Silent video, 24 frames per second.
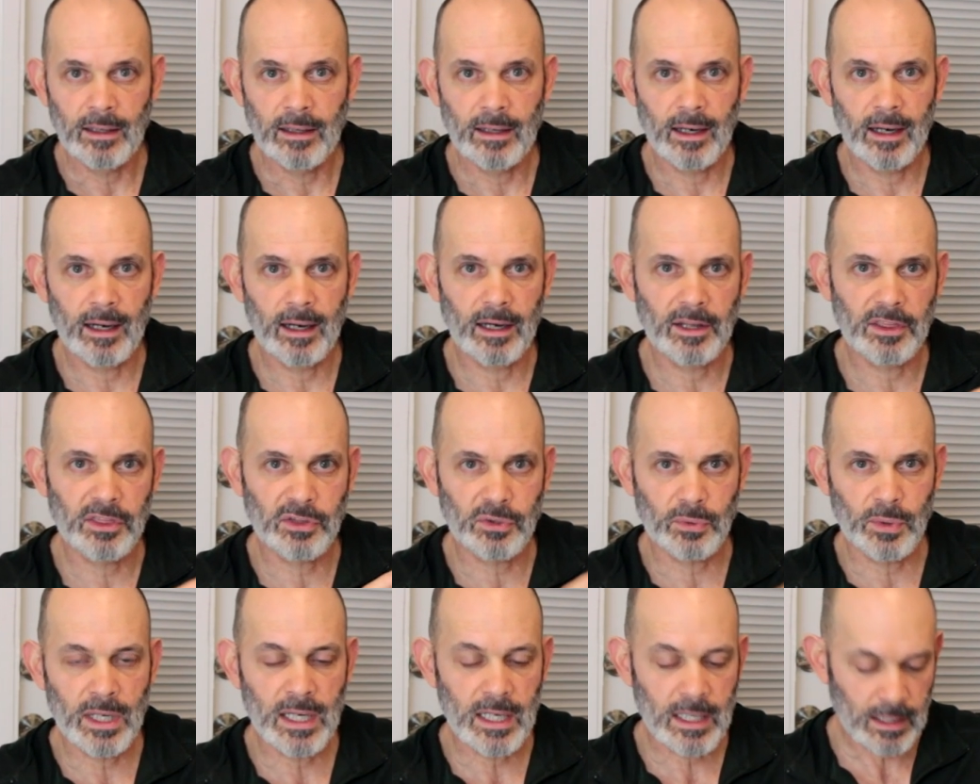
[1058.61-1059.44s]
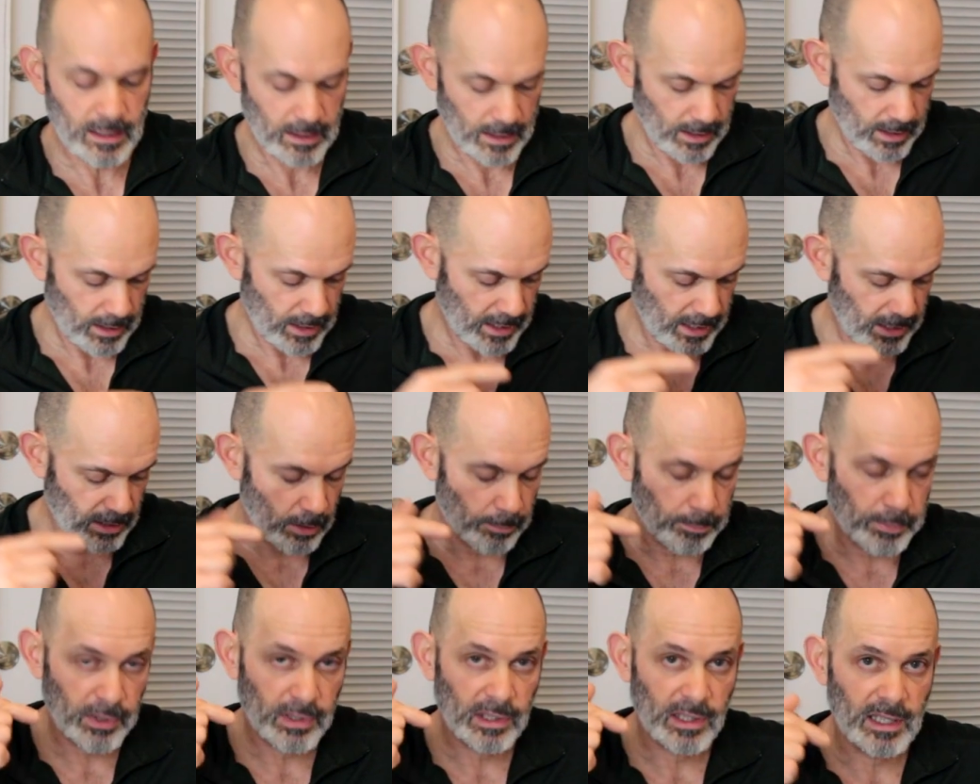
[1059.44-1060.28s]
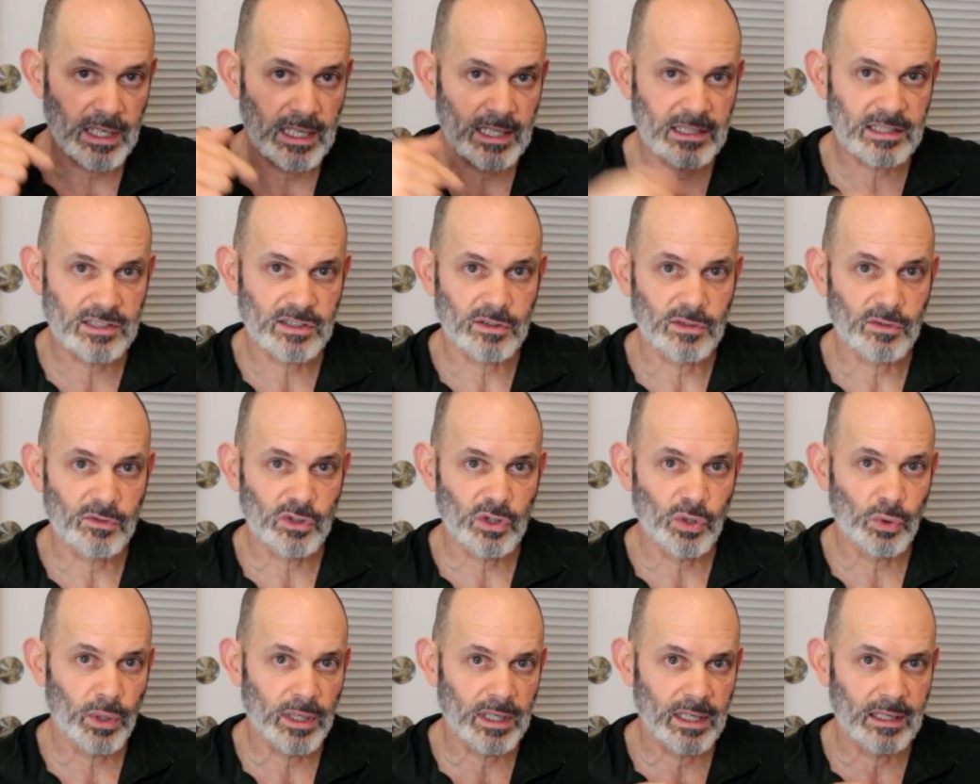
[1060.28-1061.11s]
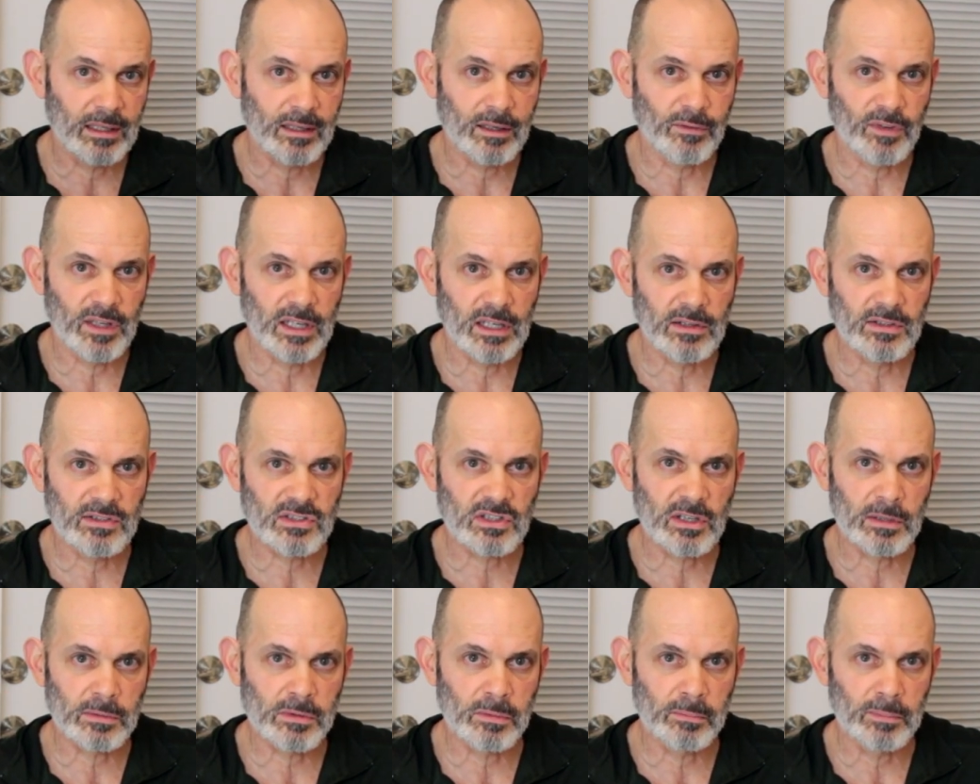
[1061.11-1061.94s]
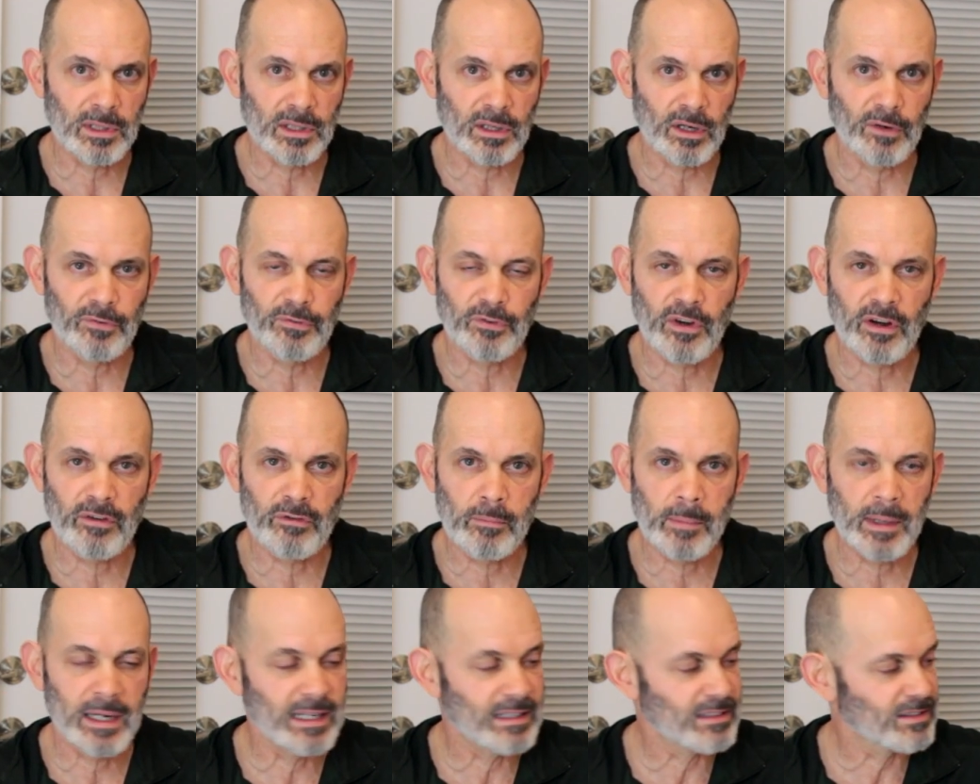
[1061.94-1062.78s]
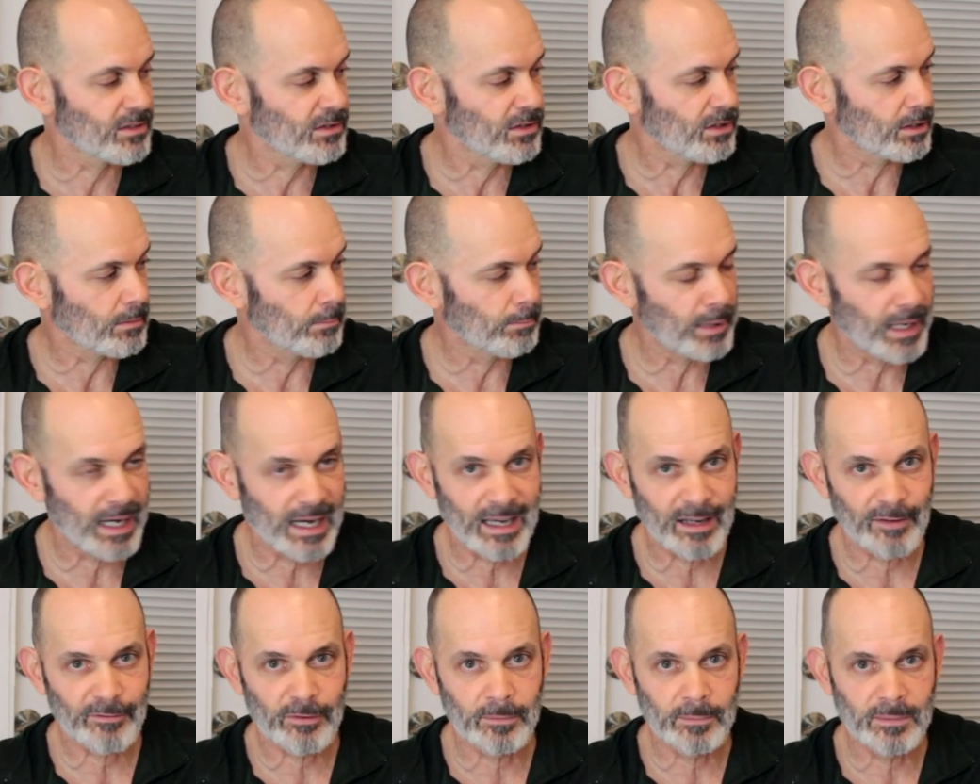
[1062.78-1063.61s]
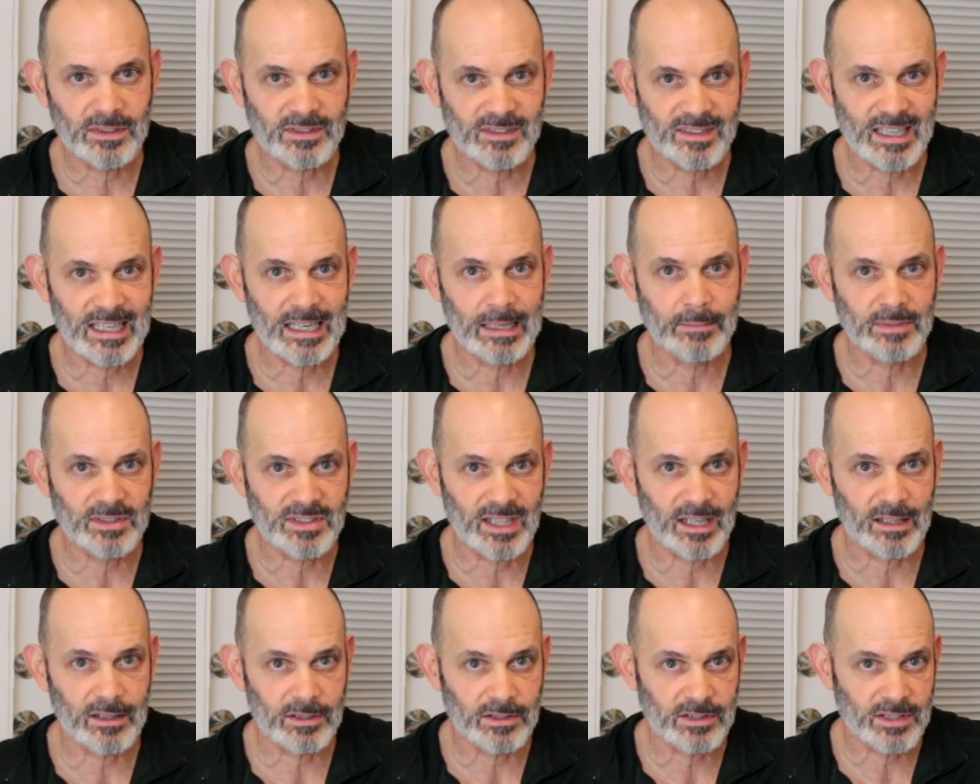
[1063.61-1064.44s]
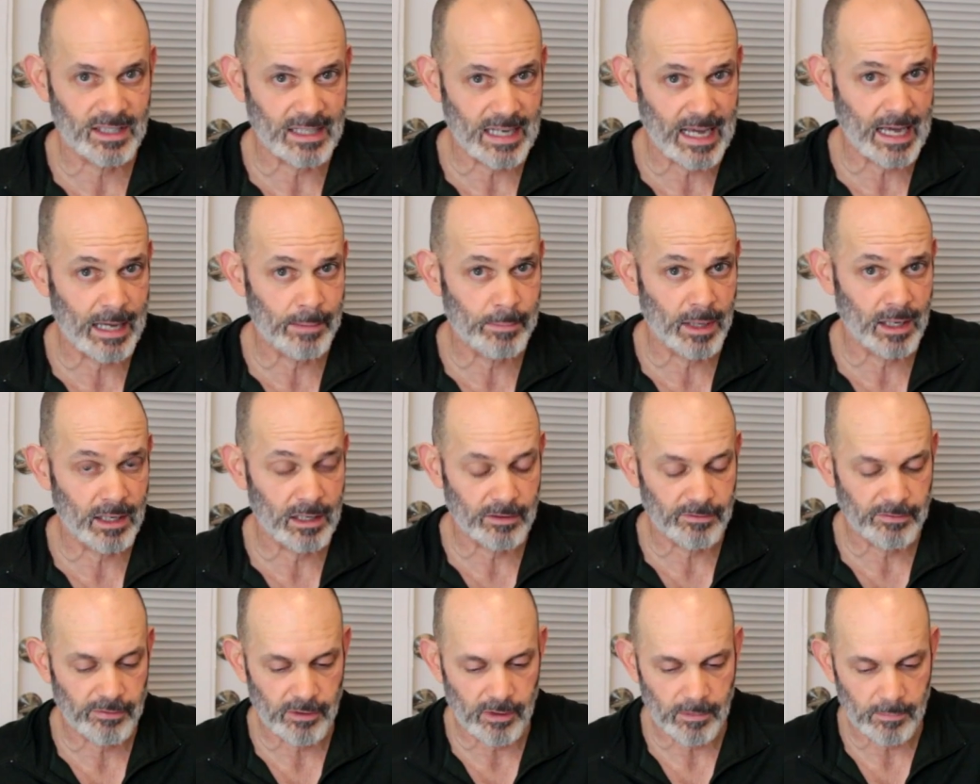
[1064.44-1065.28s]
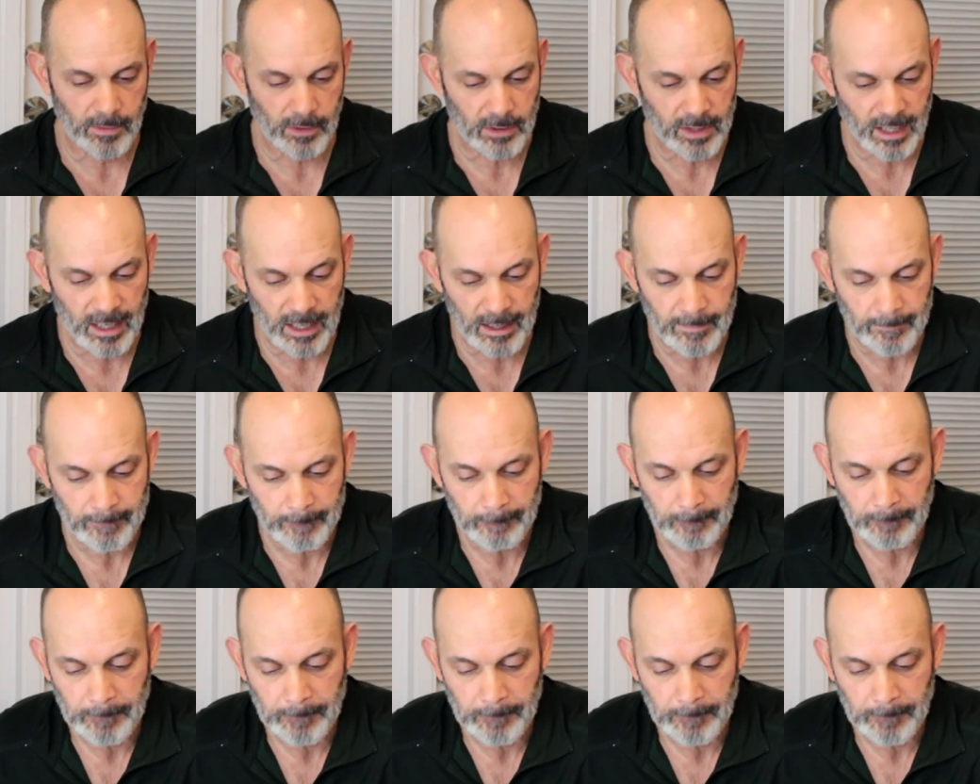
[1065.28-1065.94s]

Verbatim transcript: Uh, 3, and I'll put links to it in the video description below for everybody so you can buy it from the same sellers that I bought it from, okay?